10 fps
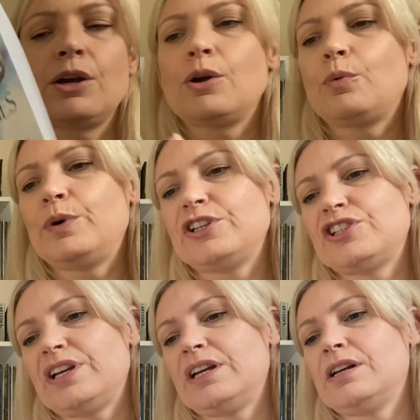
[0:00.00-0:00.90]

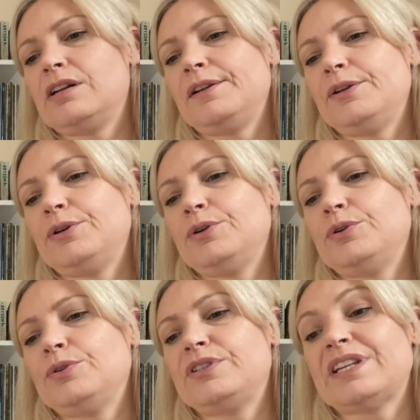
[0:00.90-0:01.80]
which
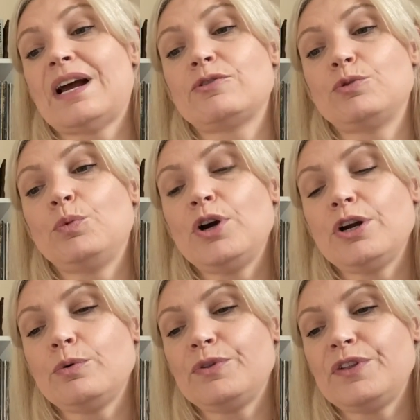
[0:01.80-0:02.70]
includes how to
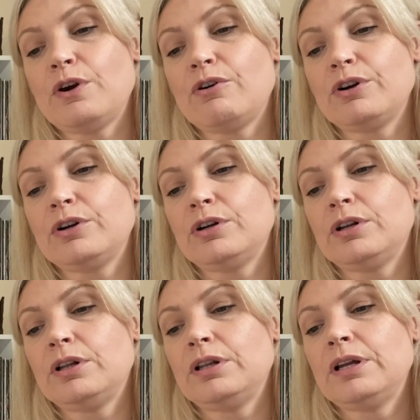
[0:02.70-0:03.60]
work with the
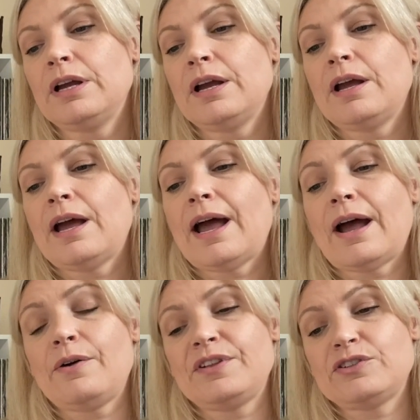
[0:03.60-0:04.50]
Oracle,
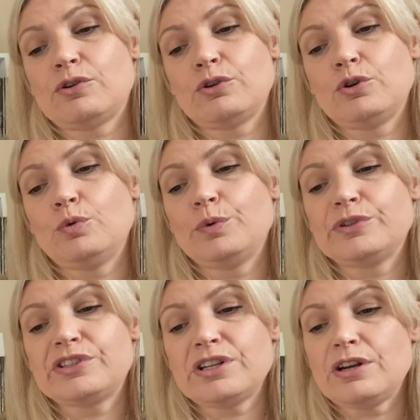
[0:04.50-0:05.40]
how this Oracle will
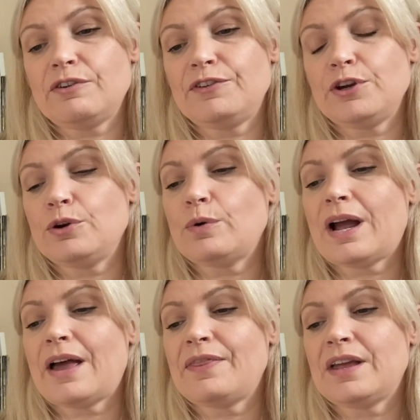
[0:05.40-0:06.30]
serve you,
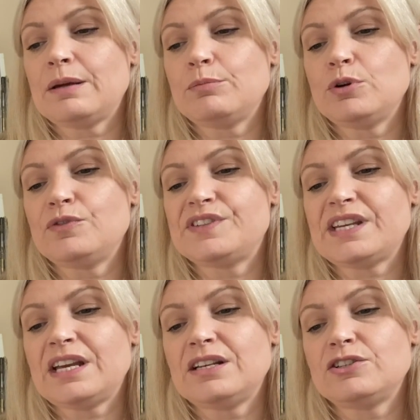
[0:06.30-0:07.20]
and then it moves
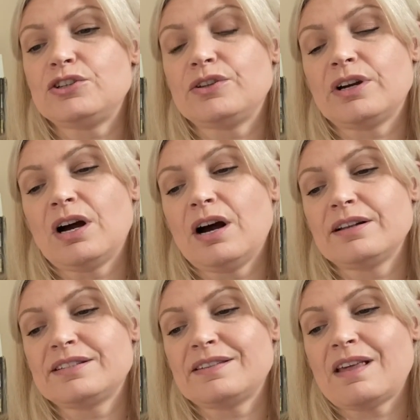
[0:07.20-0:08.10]
into the
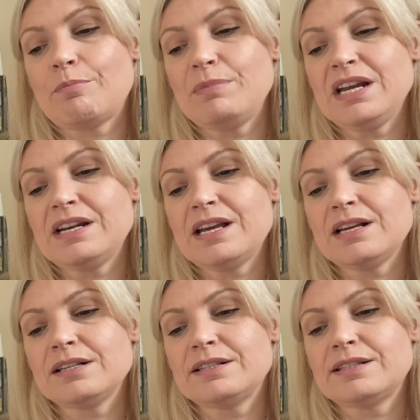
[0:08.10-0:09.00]
cards and their
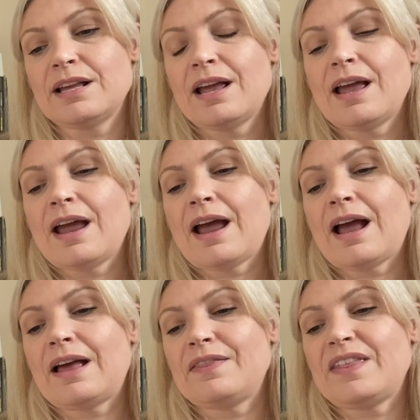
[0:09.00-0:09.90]
meanings.
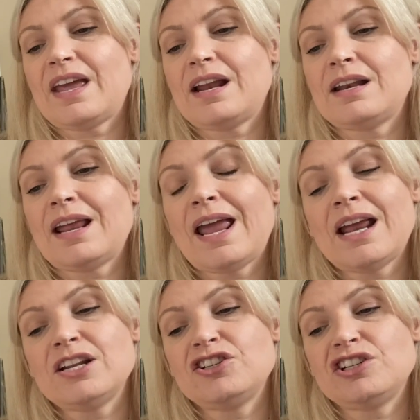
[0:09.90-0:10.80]
And then
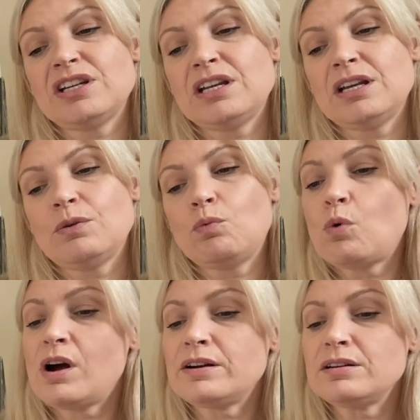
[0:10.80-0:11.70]
energy
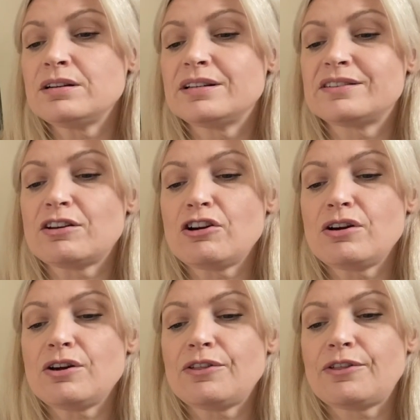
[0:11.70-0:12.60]
1 is
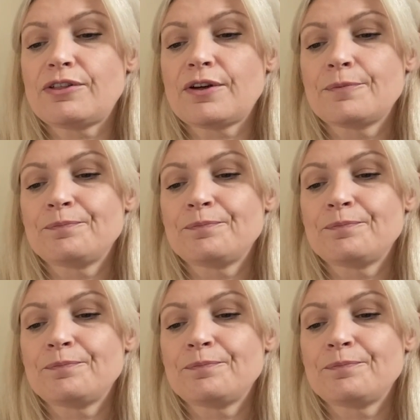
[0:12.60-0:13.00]
Earth,